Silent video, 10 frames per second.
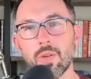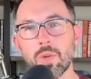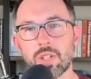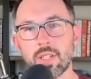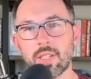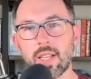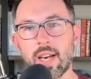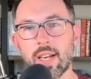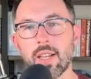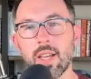which is
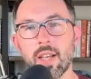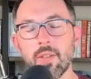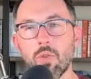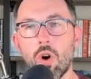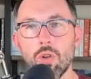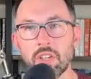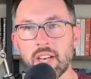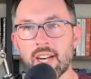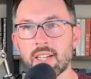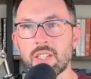that all the
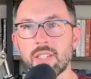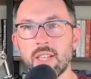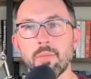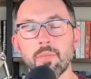data say